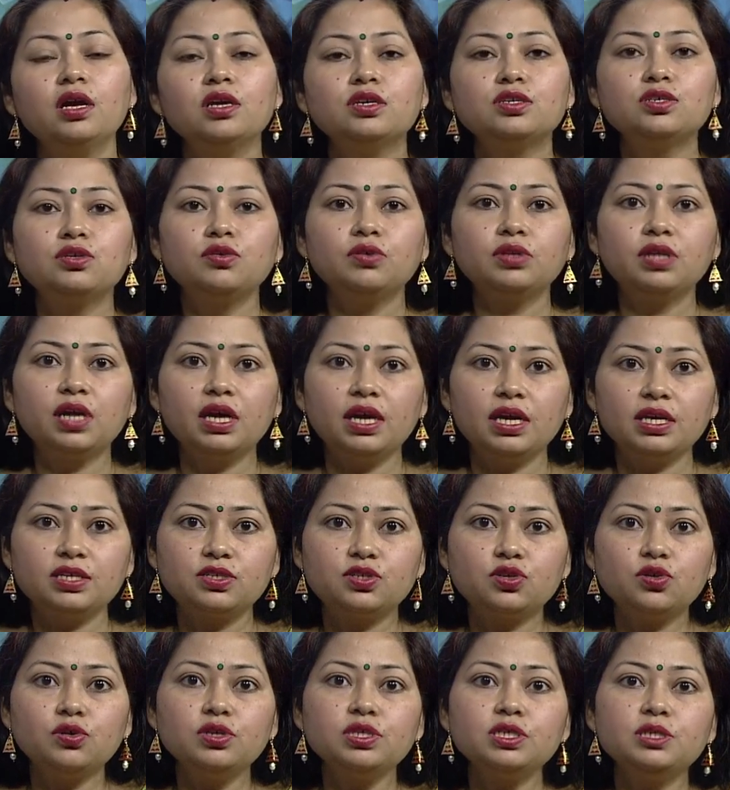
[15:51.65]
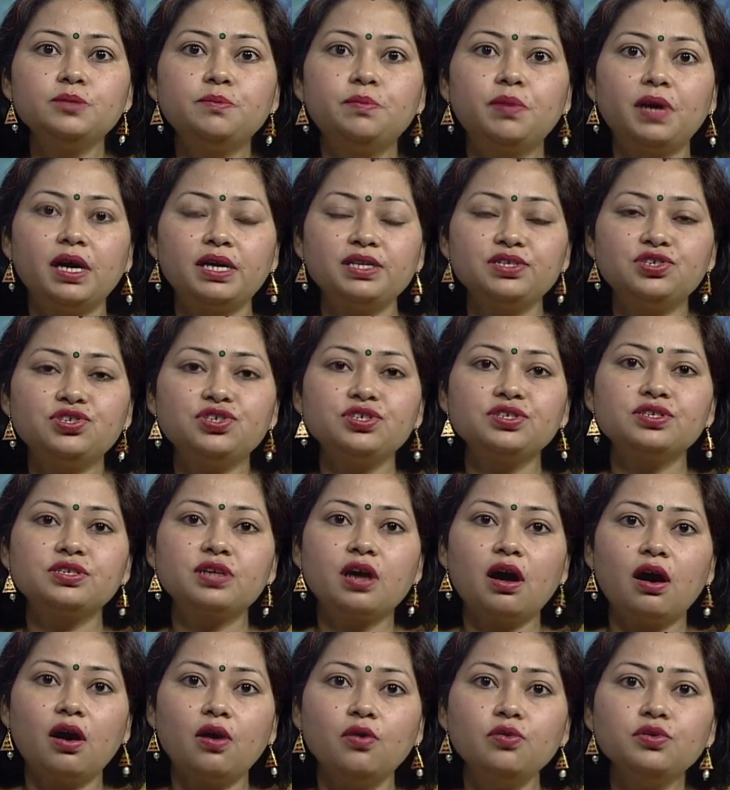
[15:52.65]
So, the axons branches
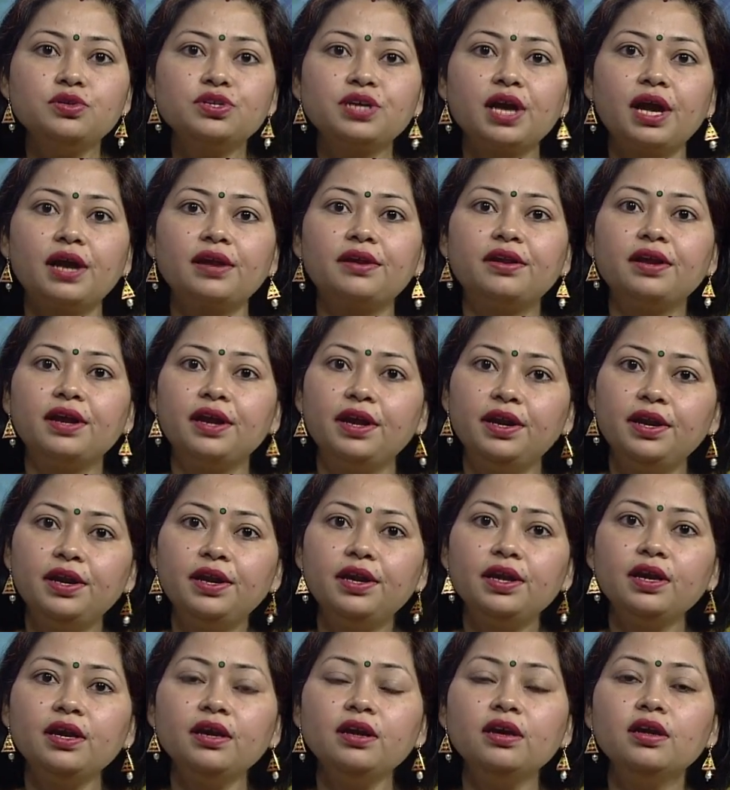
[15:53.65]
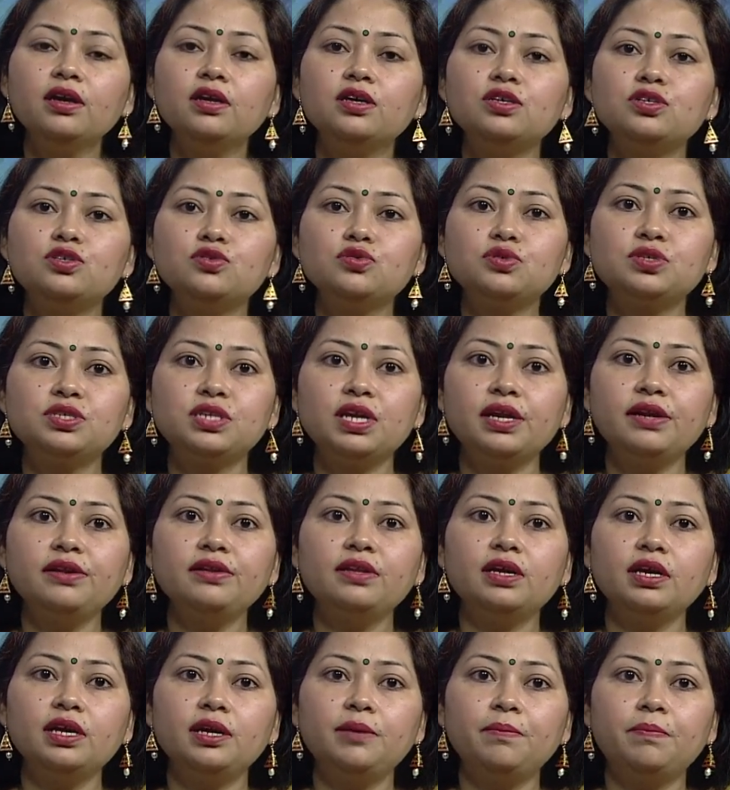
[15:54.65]
out at ending to
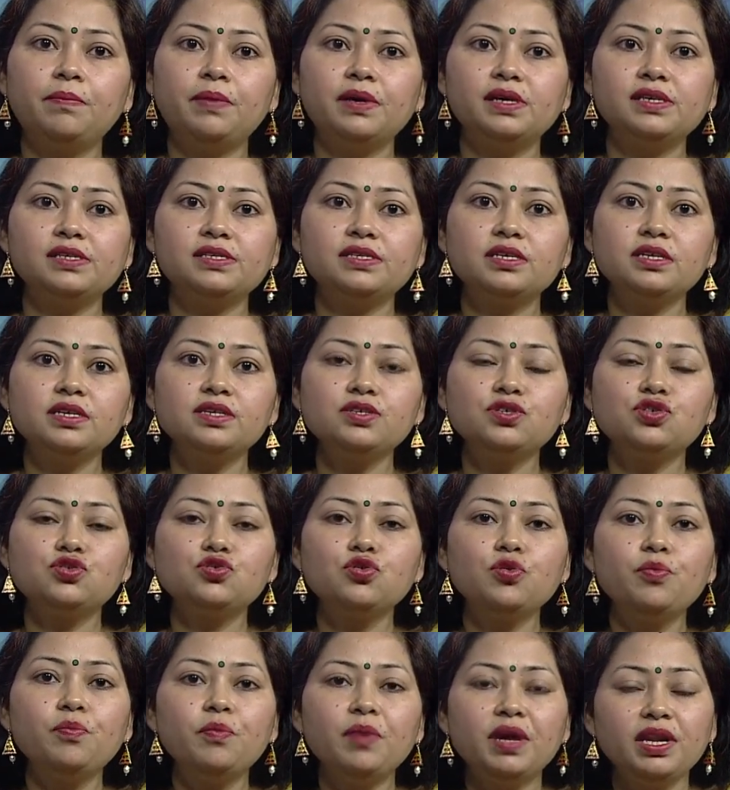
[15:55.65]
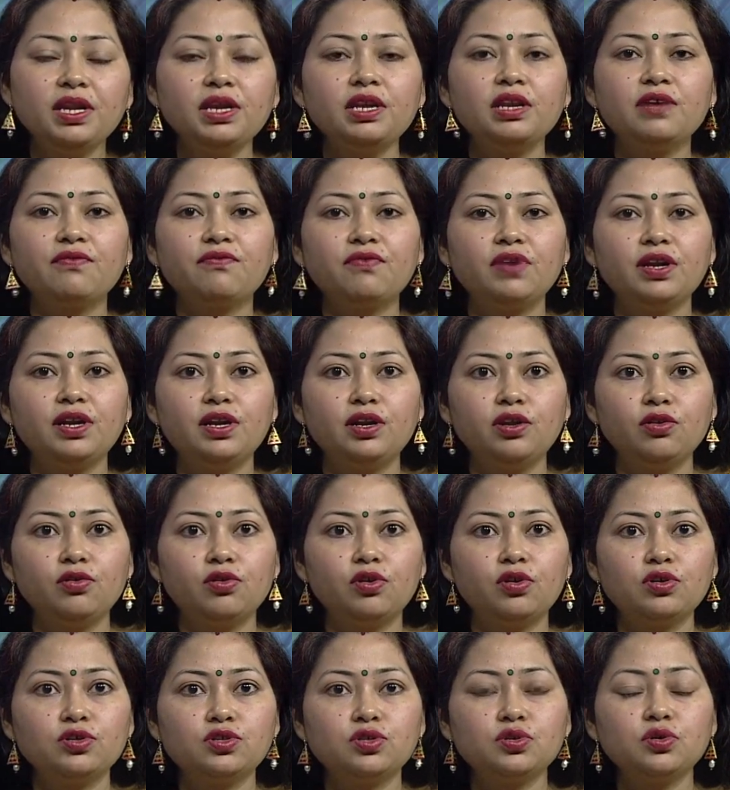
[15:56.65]
send the impulses to many different
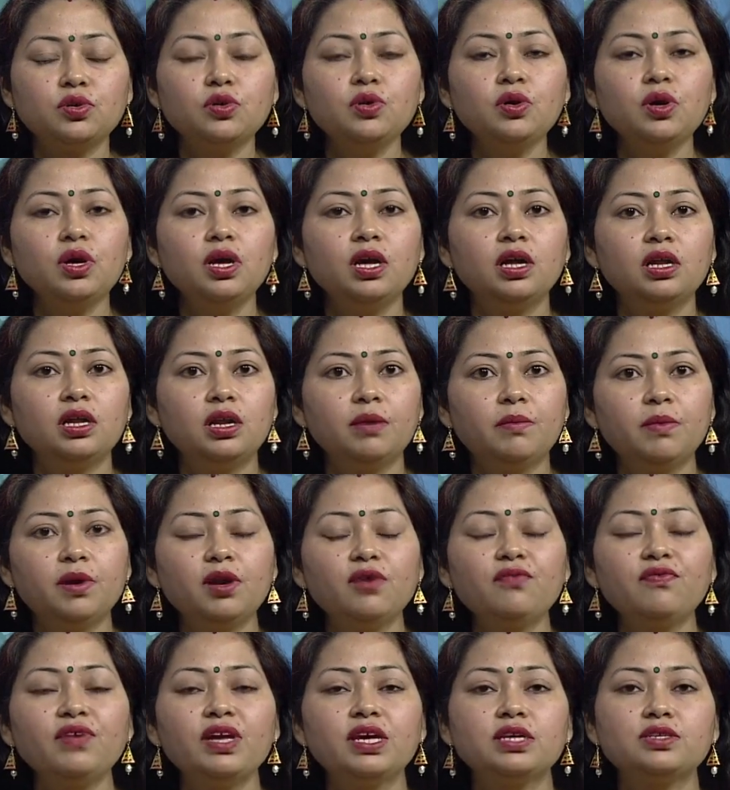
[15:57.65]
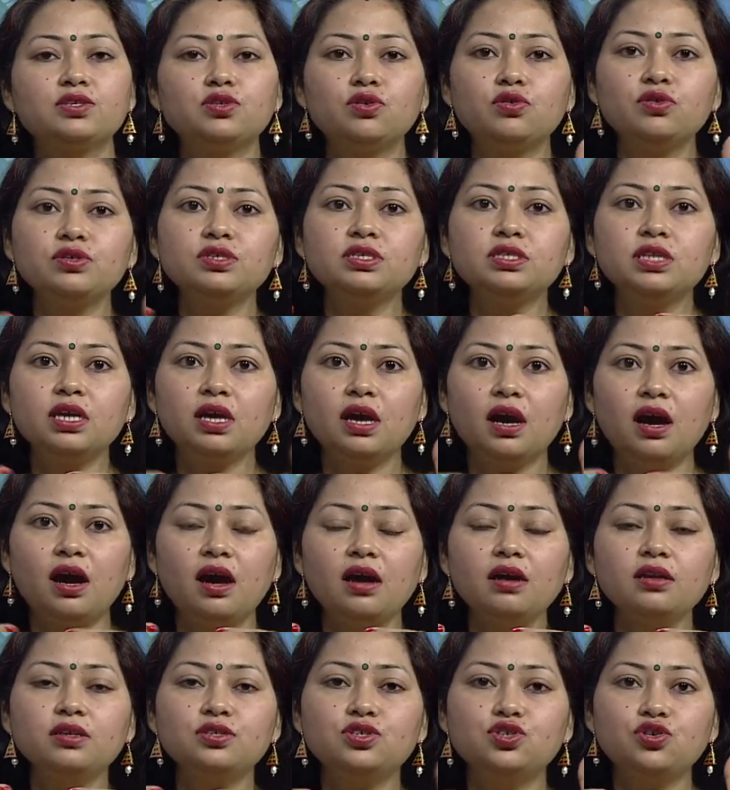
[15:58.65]
neurons. So, number of axons they
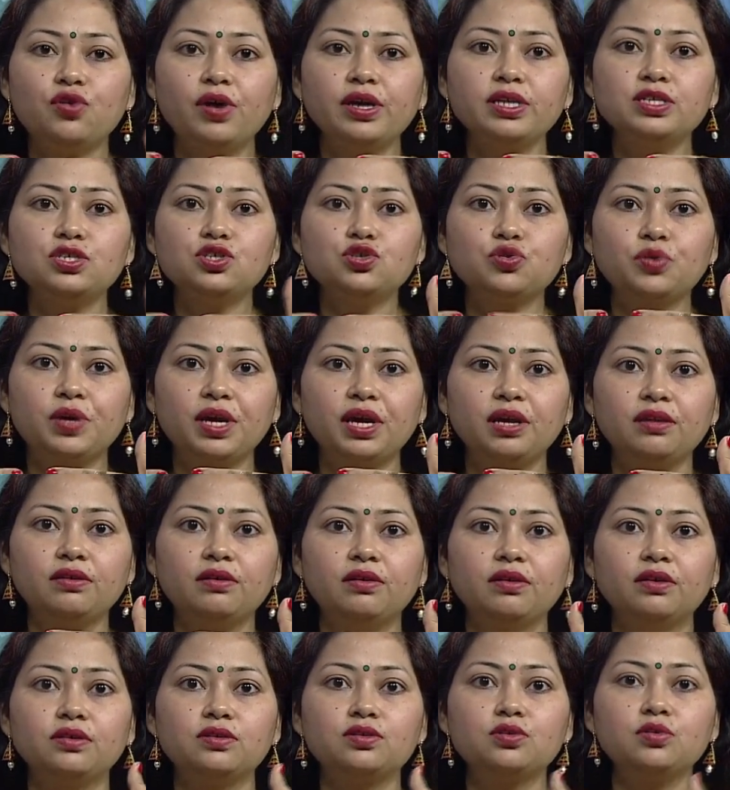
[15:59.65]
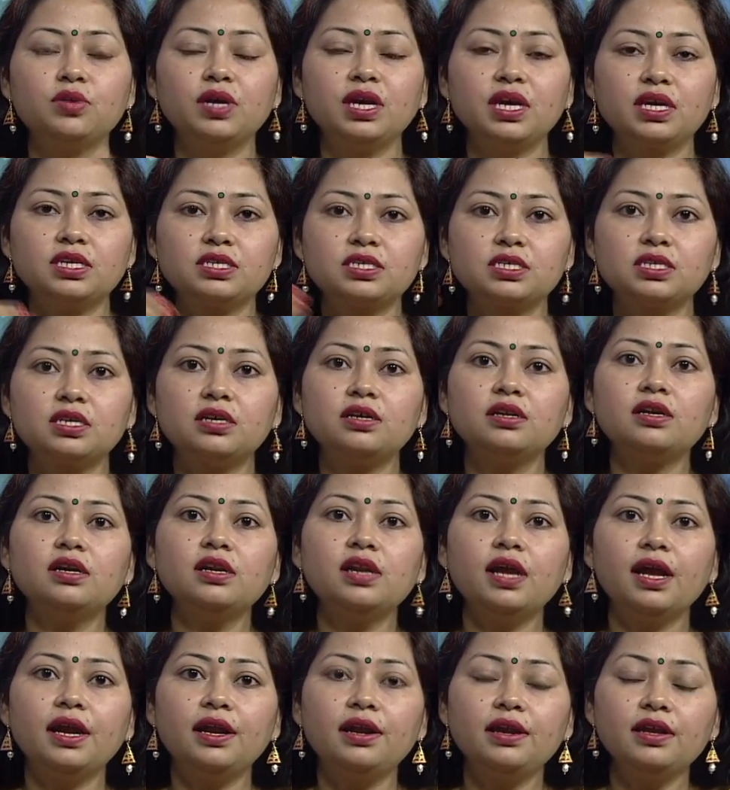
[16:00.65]
are joined together. So, external
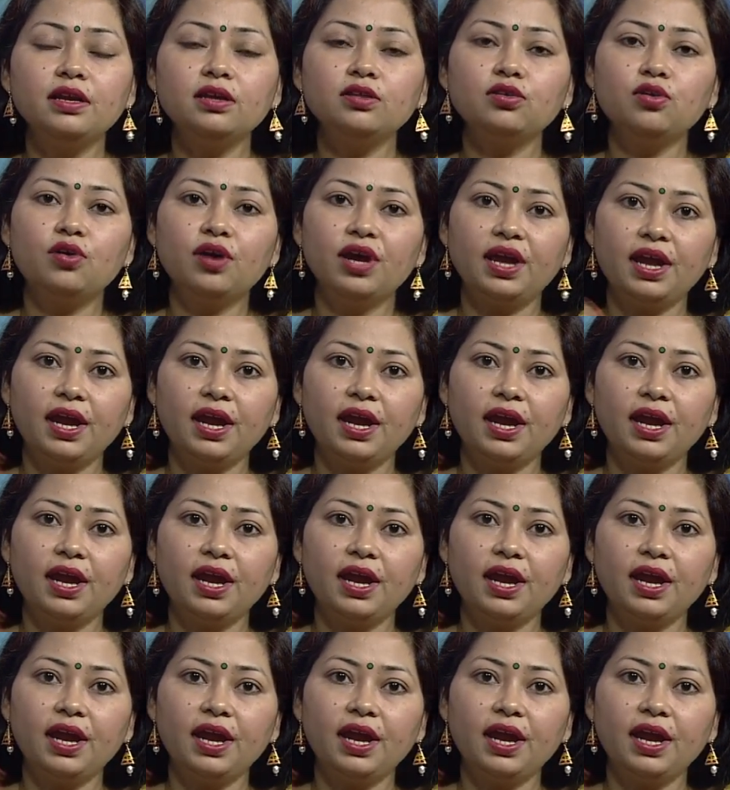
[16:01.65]
ending the